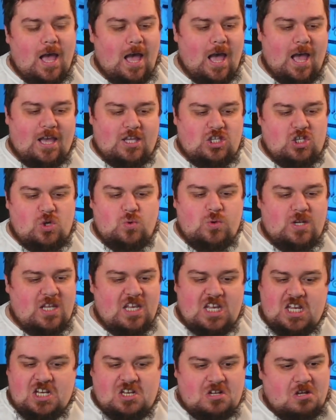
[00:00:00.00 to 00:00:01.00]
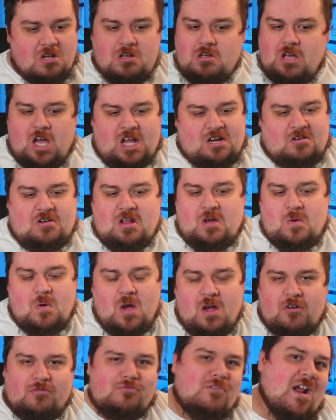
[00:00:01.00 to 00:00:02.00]
you need, I don't know,
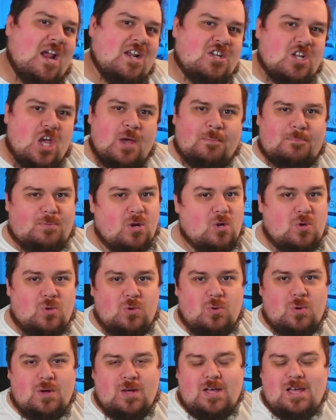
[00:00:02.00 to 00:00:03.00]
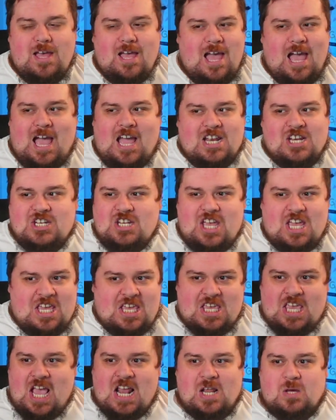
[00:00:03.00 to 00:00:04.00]
a red, a blue, and a
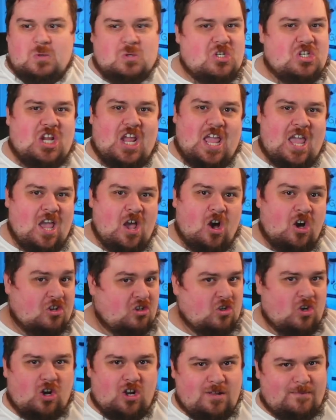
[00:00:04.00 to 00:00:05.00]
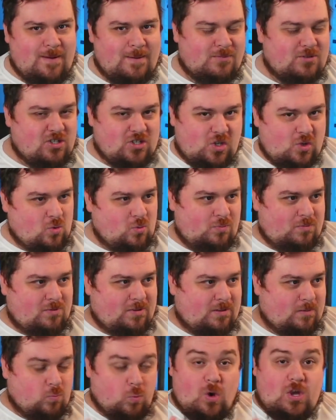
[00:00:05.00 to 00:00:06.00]
yellow cheer on your holomem to do
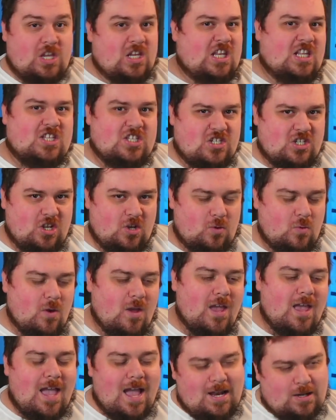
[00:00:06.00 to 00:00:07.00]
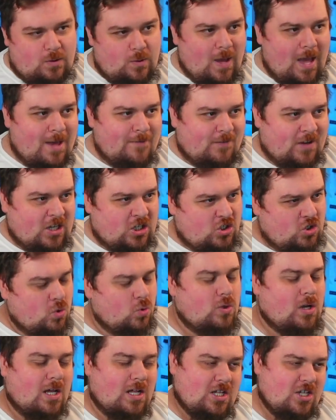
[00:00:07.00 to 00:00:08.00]
what you need to do, and you have a
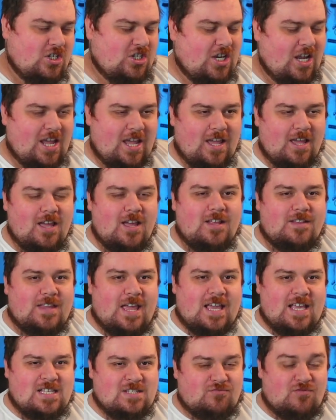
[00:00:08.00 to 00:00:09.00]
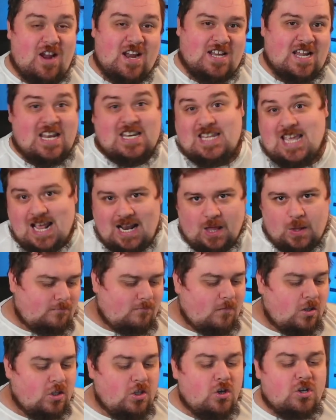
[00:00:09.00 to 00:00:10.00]
dual color cheer that is red and yellow,
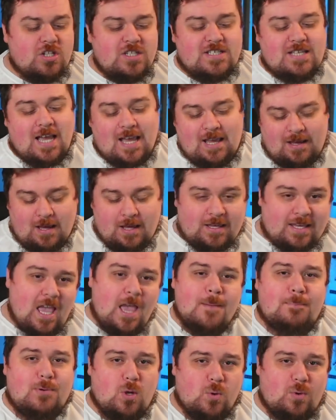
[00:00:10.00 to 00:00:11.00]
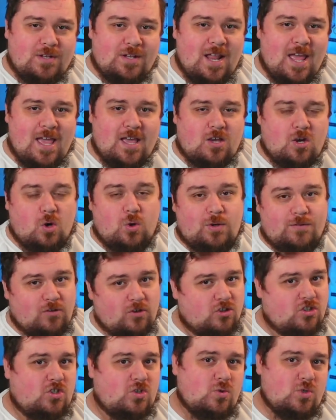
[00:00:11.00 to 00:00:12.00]
you could say, get a blue on there, cool, you've
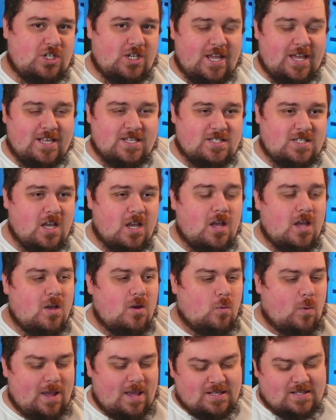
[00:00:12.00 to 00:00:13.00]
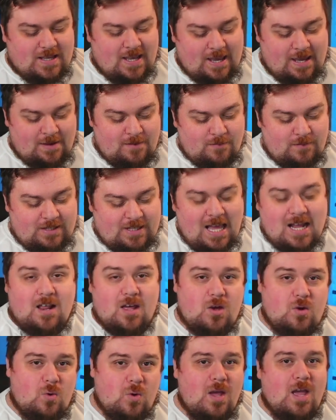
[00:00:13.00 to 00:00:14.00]
got 2 cheers where it's a
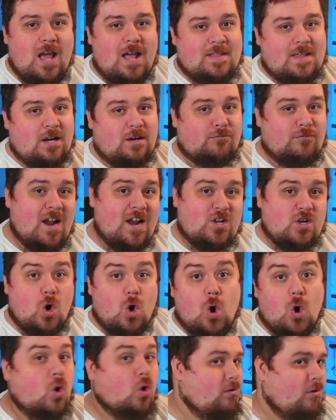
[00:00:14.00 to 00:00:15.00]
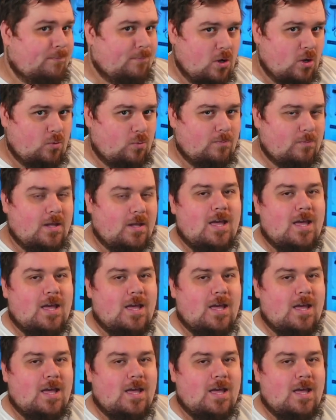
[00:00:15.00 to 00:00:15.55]
yellow and then a red or a blue.